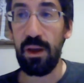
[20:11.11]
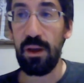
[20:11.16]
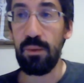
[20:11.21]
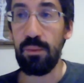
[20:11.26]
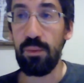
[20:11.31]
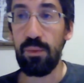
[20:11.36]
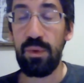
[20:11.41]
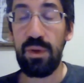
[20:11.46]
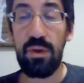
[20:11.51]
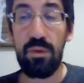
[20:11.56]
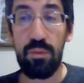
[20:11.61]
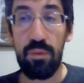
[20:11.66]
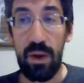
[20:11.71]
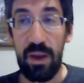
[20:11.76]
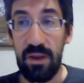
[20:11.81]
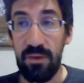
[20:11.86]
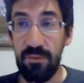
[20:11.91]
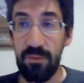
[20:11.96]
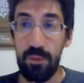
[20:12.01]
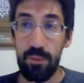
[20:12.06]
We
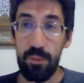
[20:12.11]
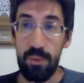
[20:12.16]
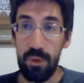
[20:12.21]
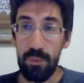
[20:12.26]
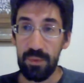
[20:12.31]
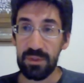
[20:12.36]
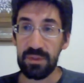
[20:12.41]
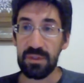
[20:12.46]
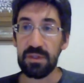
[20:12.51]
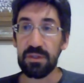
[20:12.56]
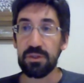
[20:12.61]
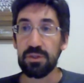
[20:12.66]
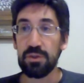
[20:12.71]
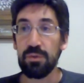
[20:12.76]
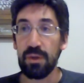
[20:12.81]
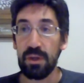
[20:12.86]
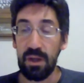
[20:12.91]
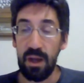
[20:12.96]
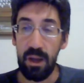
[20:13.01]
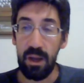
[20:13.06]
write for purposes to
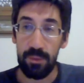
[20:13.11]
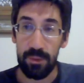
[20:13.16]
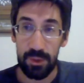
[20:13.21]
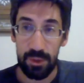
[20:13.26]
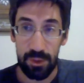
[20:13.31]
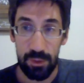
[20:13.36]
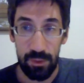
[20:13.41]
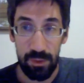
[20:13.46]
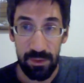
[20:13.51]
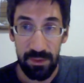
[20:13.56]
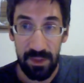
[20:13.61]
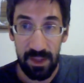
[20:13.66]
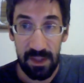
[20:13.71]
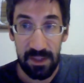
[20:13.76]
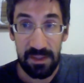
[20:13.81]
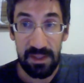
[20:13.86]
accomplish certain things,